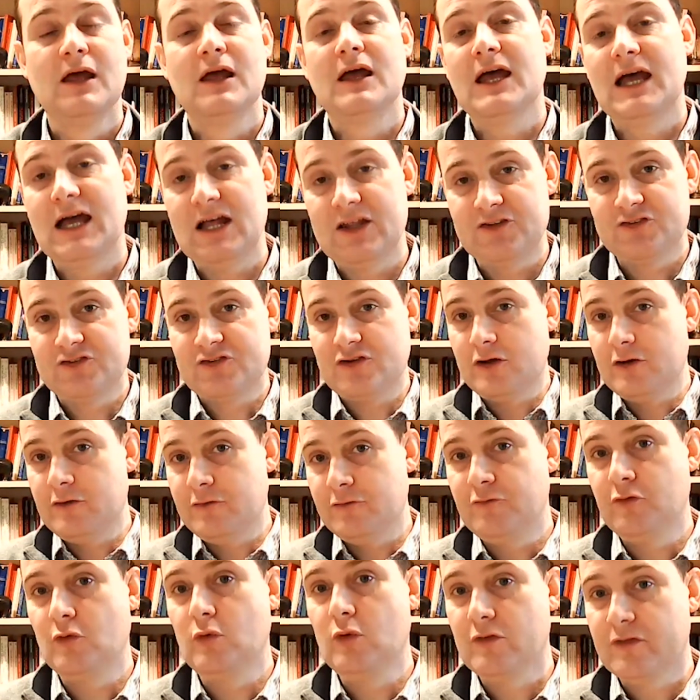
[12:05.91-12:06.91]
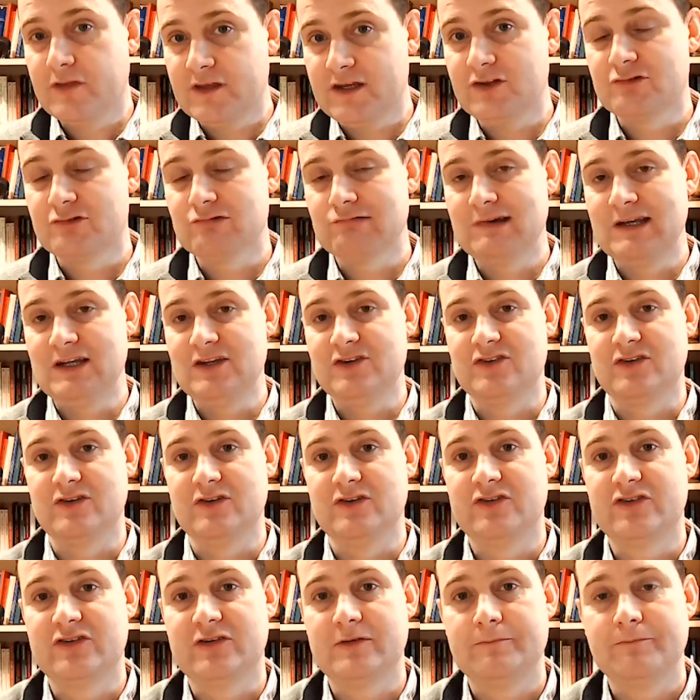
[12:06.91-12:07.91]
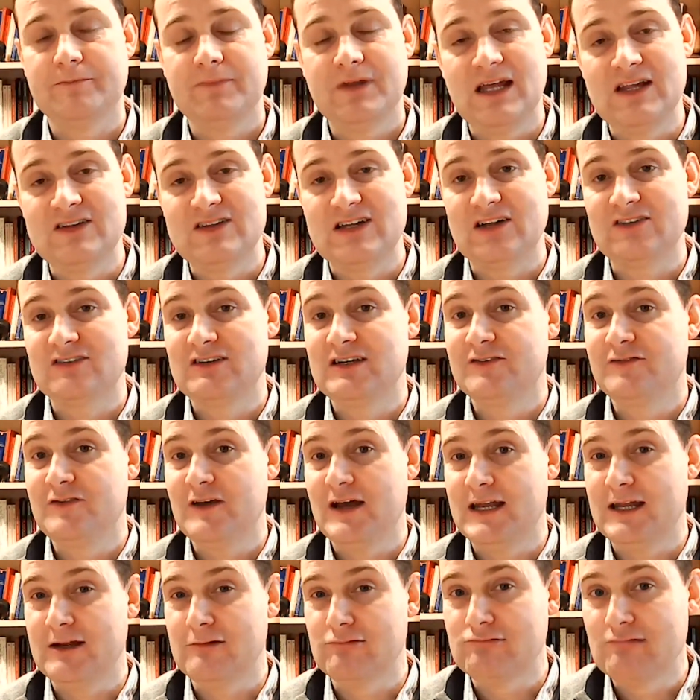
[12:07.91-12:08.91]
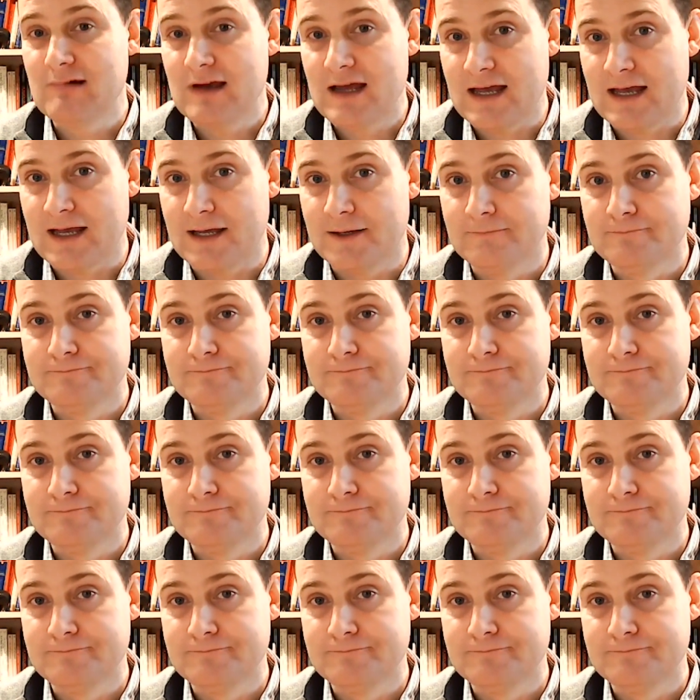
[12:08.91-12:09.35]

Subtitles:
And so for these reasons, it's actually fairly rare